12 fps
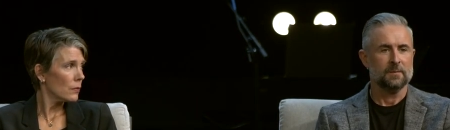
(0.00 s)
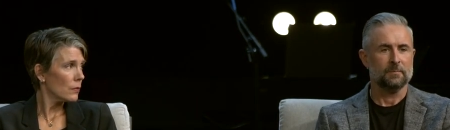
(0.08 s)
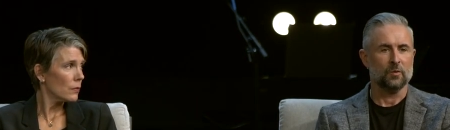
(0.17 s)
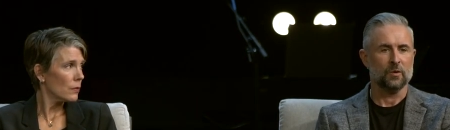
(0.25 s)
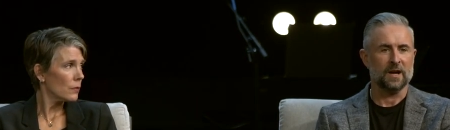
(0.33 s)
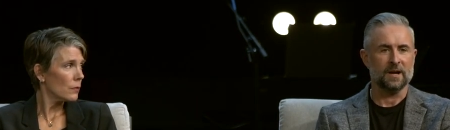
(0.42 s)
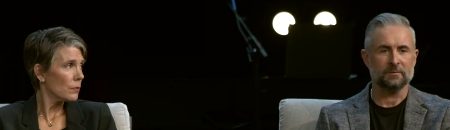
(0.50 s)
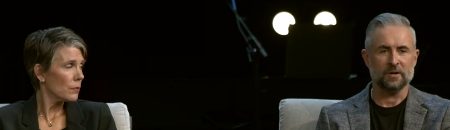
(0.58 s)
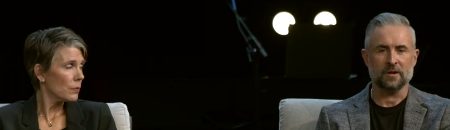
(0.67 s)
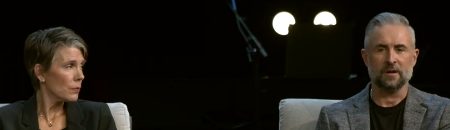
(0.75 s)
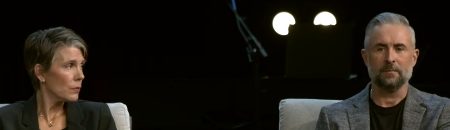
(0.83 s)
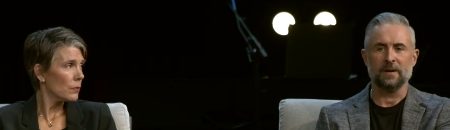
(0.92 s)
Speaker 1: But what I am
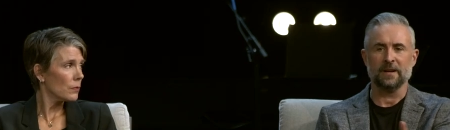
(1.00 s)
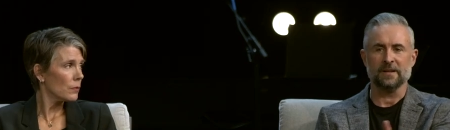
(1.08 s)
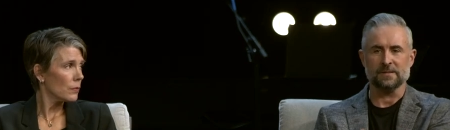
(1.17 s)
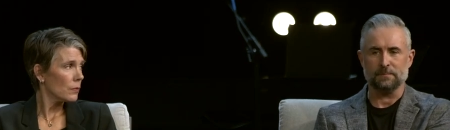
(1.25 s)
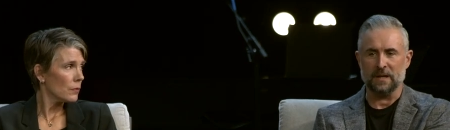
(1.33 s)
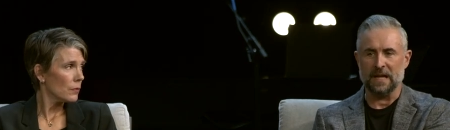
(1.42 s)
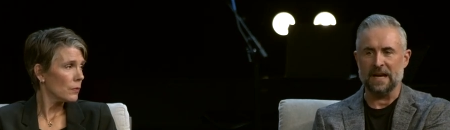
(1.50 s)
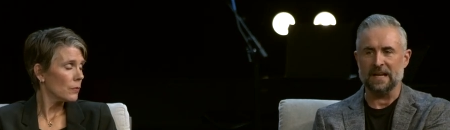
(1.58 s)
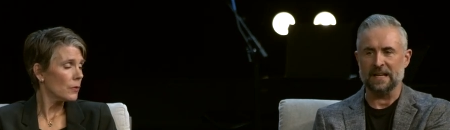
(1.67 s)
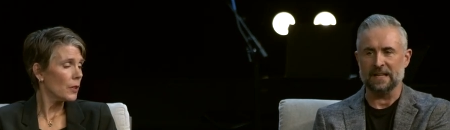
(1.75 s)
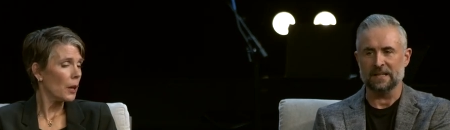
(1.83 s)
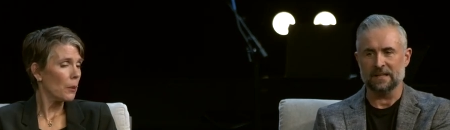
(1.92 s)
talking about is
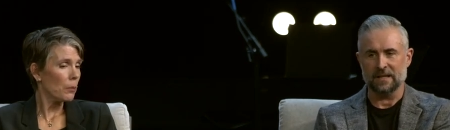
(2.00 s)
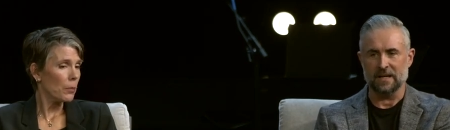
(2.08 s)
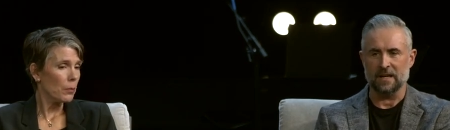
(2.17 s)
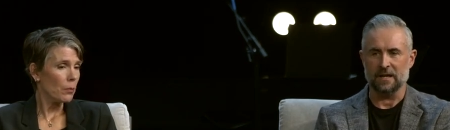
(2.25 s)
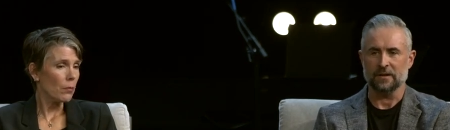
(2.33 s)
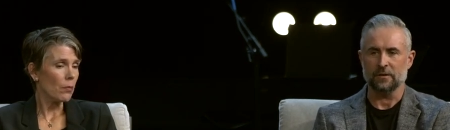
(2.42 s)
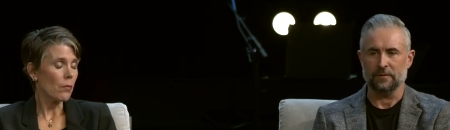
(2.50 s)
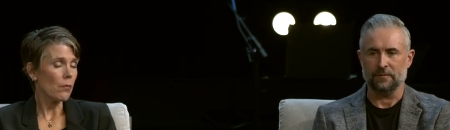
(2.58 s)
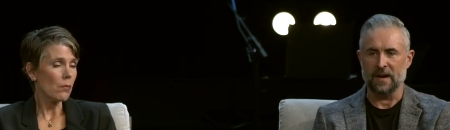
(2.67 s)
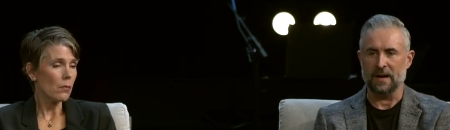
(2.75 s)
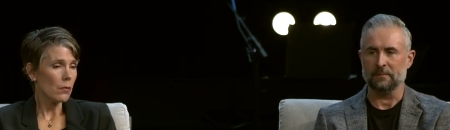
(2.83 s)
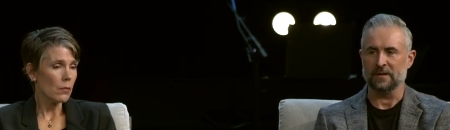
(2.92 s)
planning your
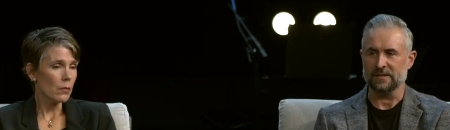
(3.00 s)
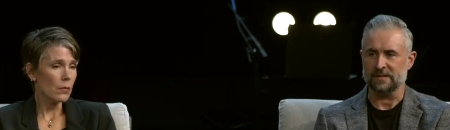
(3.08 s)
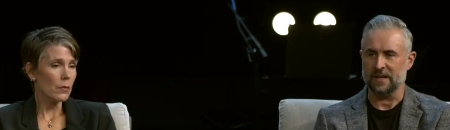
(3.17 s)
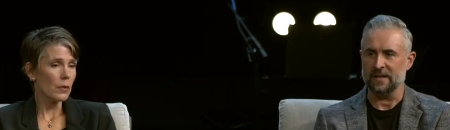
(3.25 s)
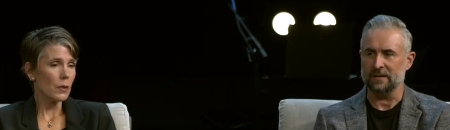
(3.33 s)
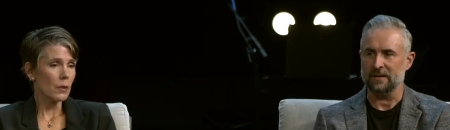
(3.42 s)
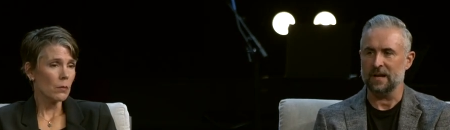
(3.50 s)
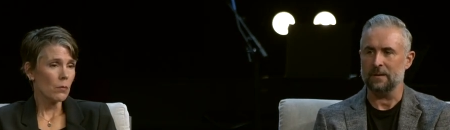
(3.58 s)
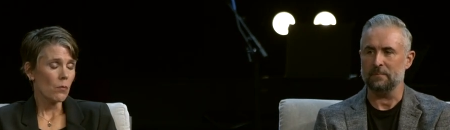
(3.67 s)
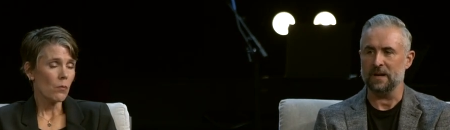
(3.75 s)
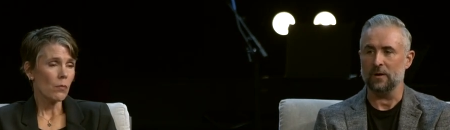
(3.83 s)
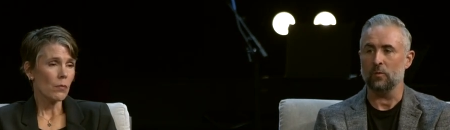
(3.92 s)
families
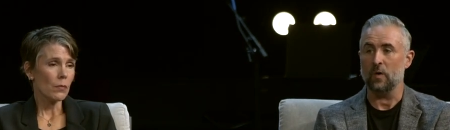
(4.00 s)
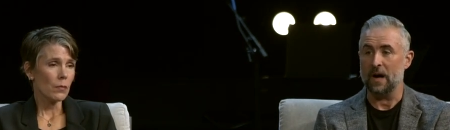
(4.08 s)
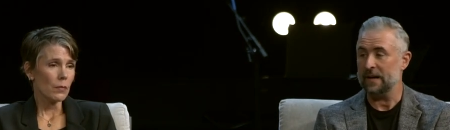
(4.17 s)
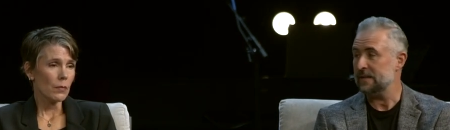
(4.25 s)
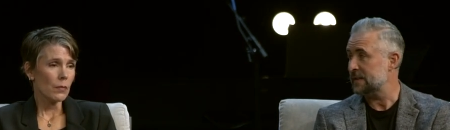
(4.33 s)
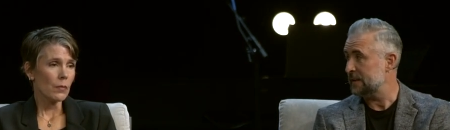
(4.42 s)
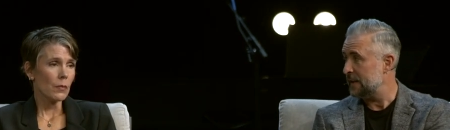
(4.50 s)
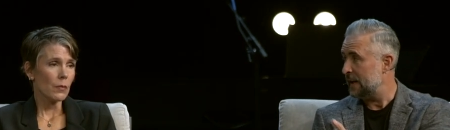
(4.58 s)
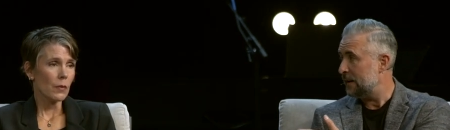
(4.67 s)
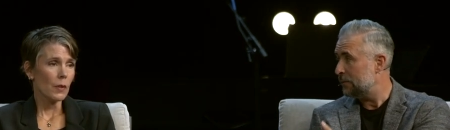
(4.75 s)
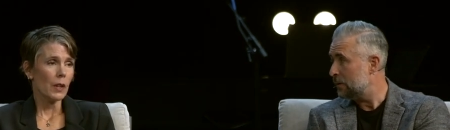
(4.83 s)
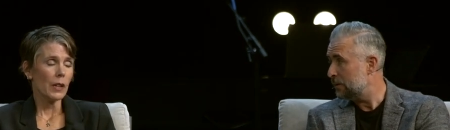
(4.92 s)
and being wise in
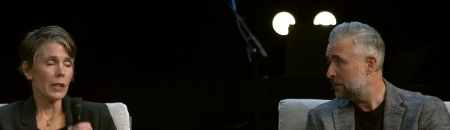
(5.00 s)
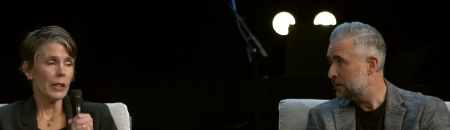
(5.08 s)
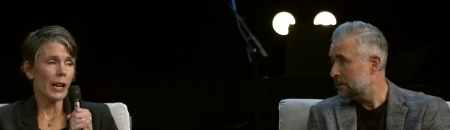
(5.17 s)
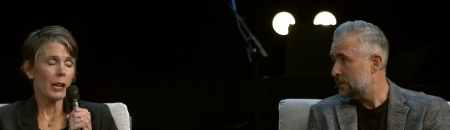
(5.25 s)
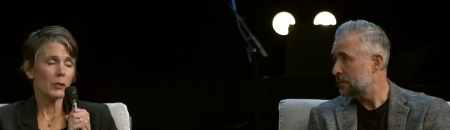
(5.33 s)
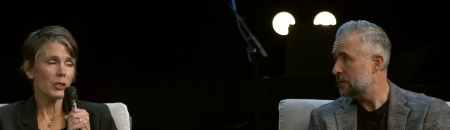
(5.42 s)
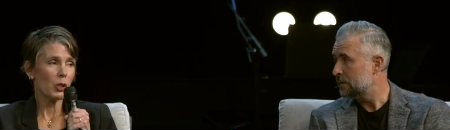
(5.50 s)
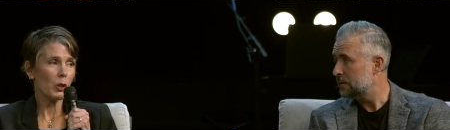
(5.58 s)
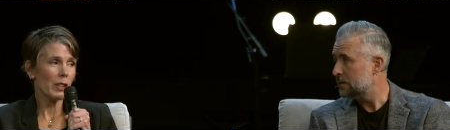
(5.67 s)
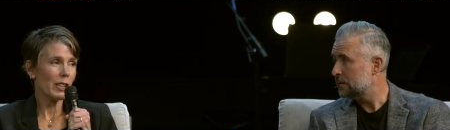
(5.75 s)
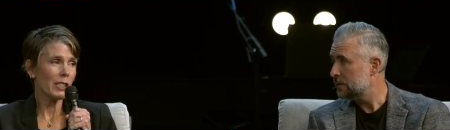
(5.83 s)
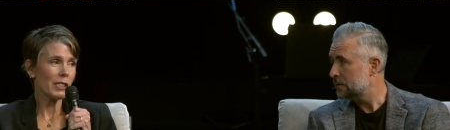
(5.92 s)
that.
Speaker 2: Yeah, I was
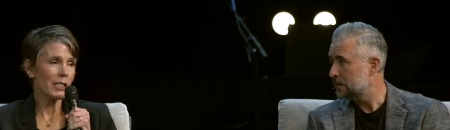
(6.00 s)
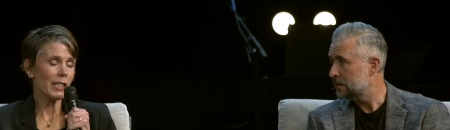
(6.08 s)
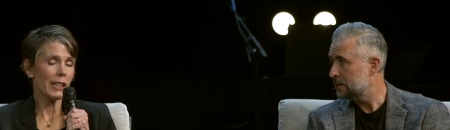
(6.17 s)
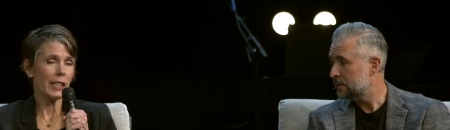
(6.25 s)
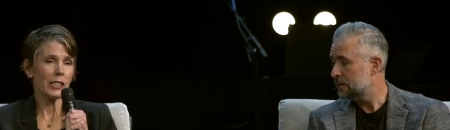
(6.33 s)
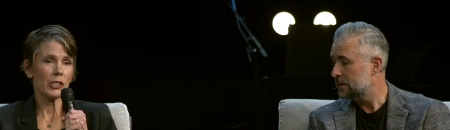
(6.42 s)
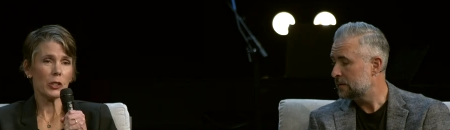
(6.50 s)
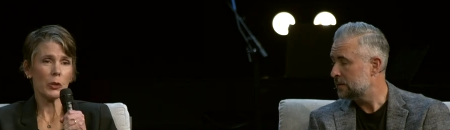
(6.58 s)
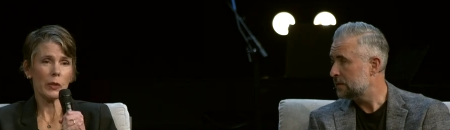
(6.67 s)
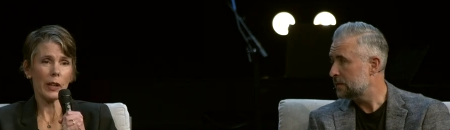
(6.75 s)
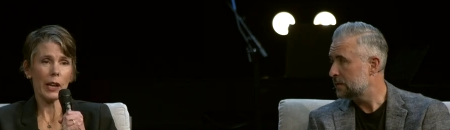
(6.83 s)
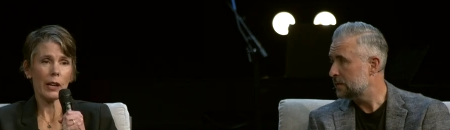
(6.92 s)
totally gonna say that
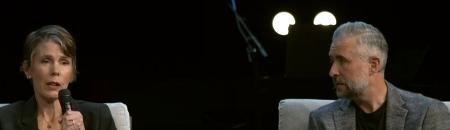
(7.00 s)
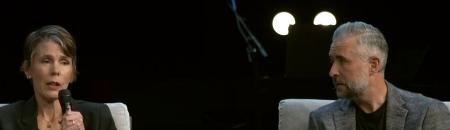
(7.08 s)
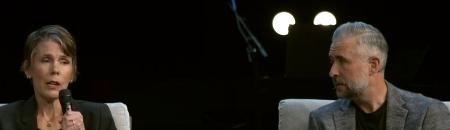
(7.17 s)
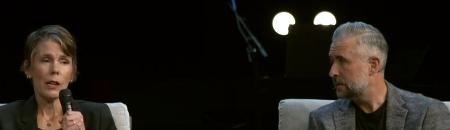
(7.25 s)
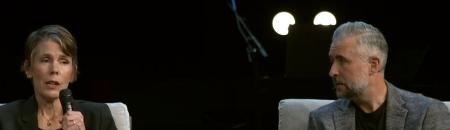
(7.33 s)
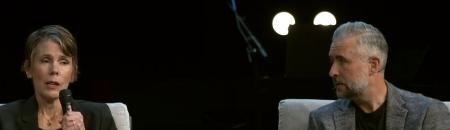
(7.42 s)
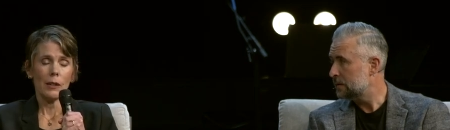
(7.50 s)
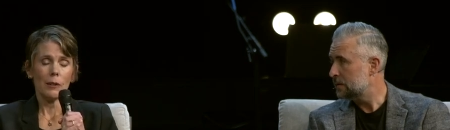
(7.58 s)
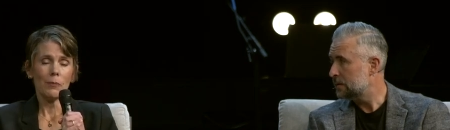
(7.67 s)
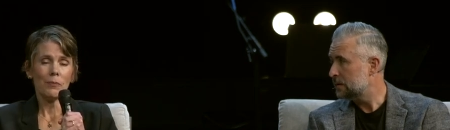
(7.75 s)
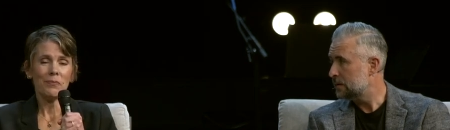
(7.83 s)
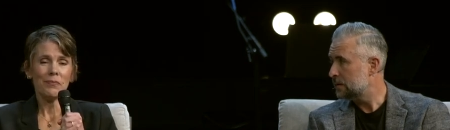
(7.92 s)
too, that
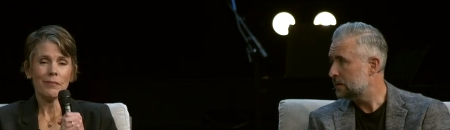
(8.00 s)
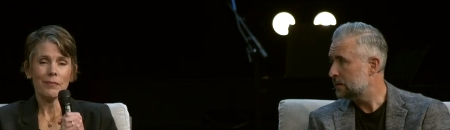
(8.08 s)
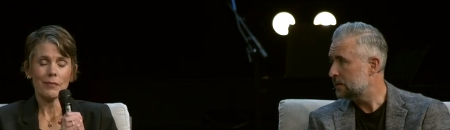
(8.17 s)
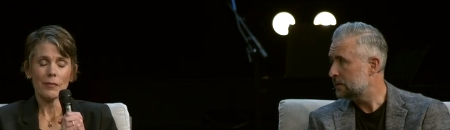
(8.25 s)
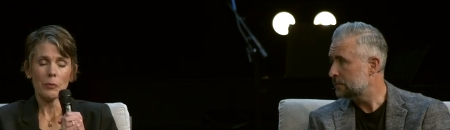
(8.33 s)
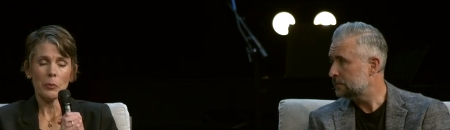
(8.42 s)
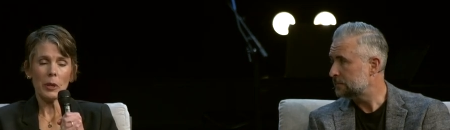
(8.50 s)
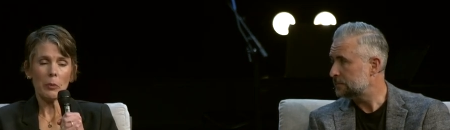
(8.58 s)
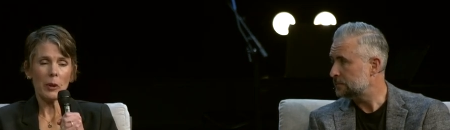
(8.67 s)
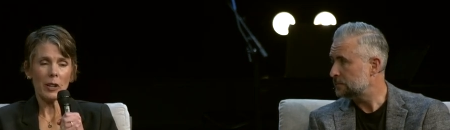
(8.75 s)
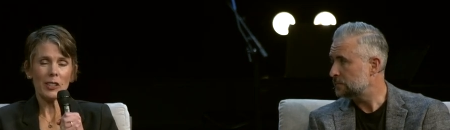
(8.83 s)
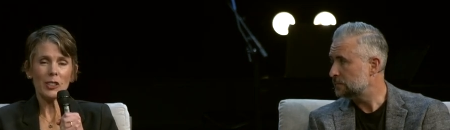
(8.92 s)

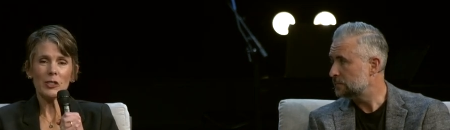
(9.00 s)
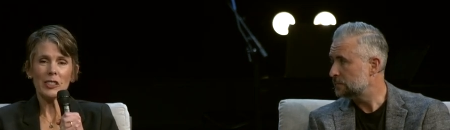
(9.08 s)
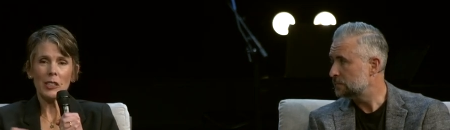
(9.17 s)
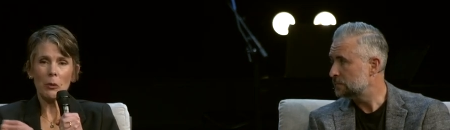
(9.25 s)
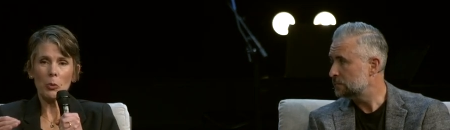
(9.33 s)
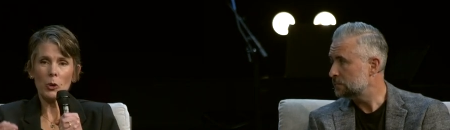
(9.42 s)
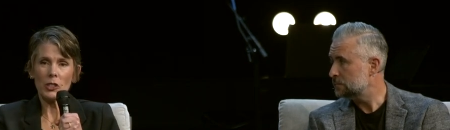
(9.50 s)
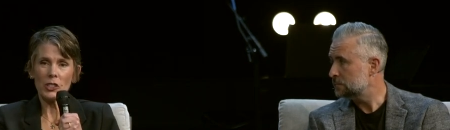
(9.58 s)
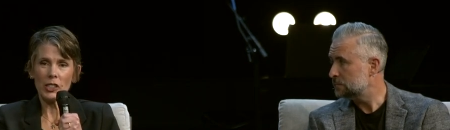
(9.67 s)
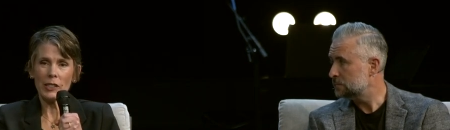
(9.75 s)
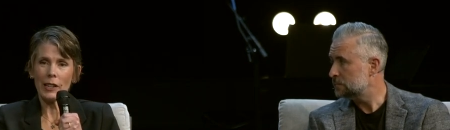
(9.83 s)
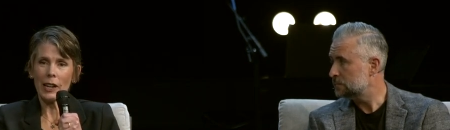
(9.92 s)
people are using
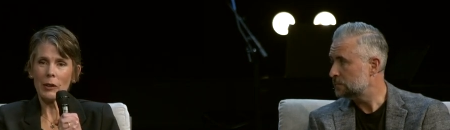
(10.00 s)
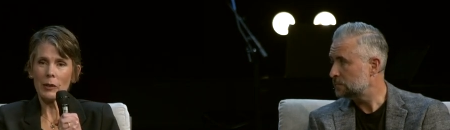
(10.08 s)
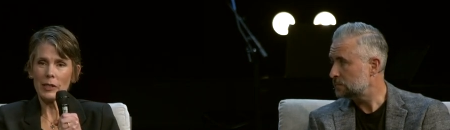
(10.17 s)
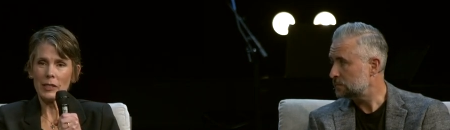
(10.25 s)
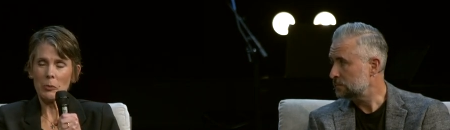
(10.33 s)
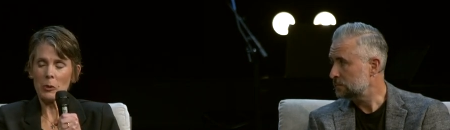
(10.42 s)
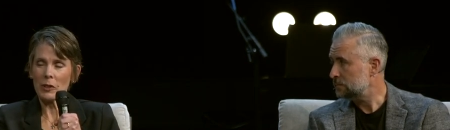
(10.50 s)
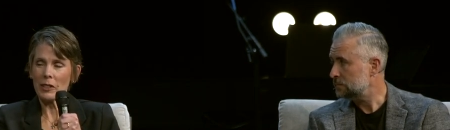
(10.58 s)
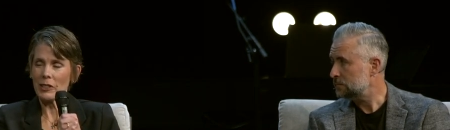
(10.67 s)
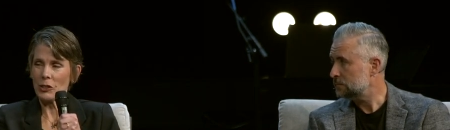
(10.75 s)
abortion now as birth